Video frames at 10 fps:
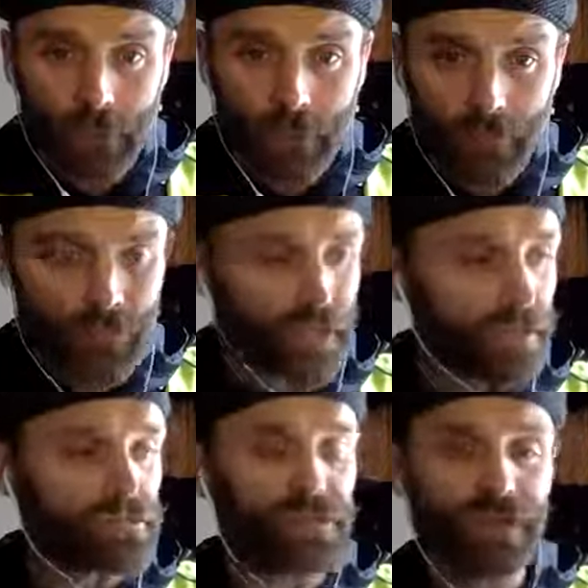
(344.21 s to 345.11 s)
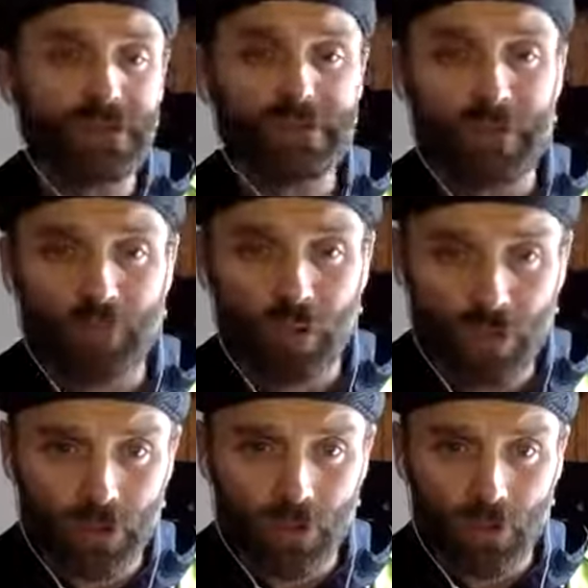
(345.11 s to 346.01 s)
For a thousand years they've been
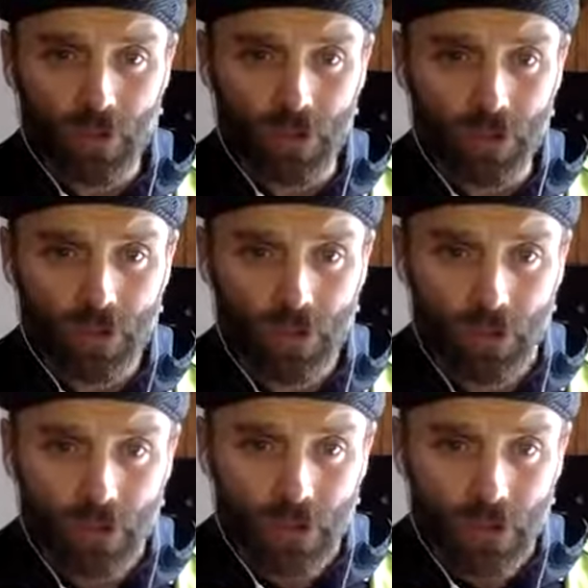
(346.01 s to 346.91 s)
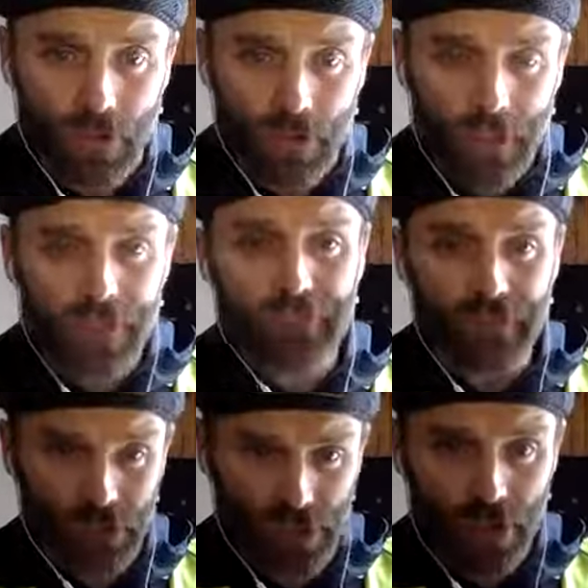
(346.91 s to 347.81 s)
pulling the wool and
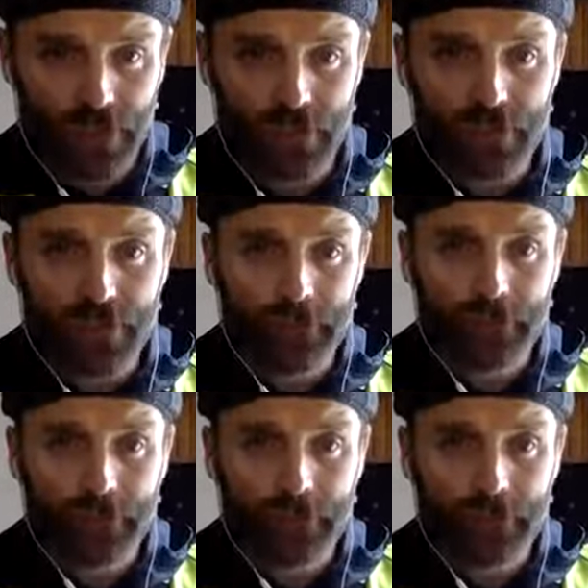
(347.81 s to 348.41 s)
lifting shirts.